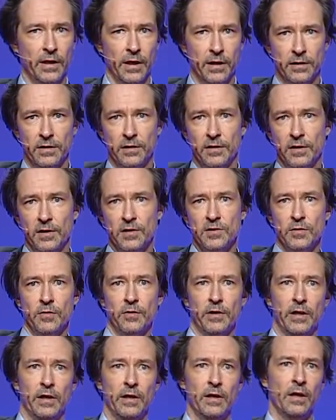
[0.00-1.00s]
And in the
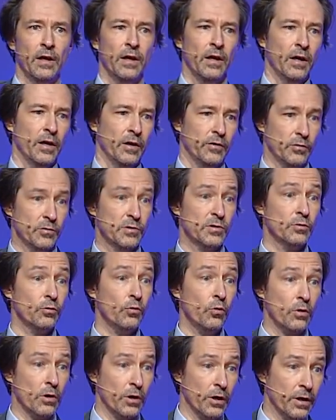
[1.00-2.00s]
history, you
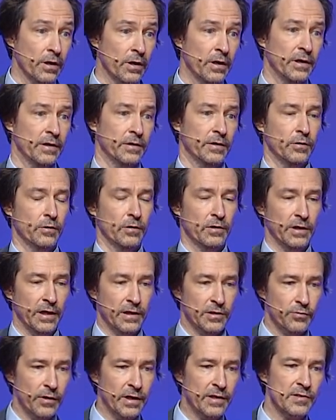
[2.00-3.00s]
store, the
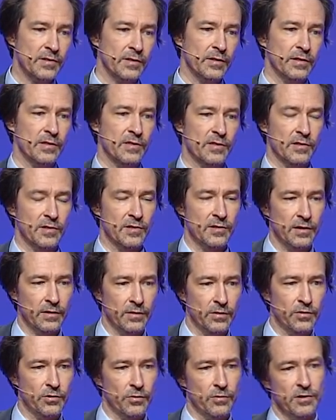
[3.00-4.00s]
addresses, the
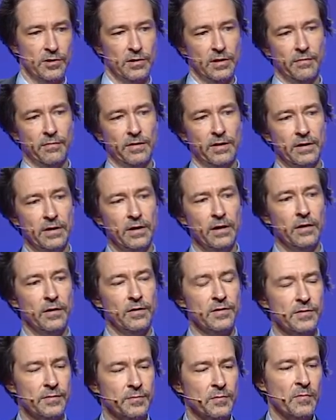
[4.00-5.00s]
signatures, and everything
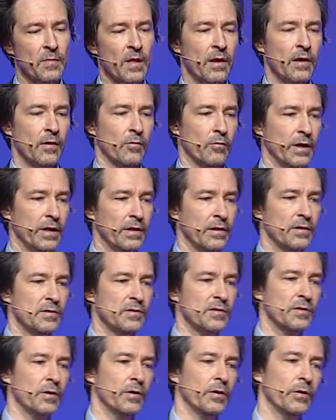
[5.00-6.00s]
else, right?
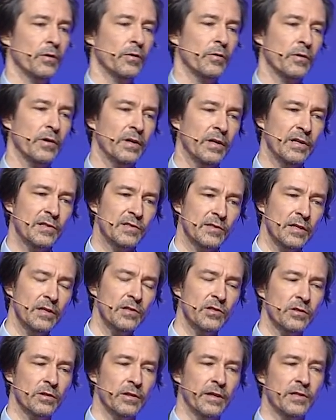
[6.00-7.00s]
So
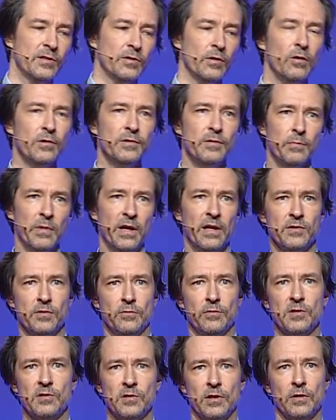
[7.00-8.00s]
essentially, it all depends on
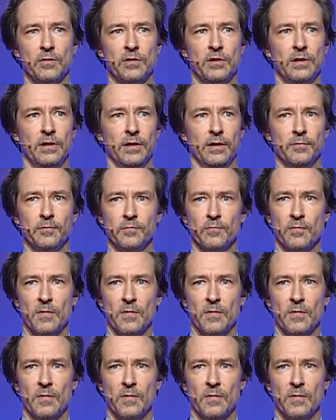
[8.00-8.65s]
your secret key.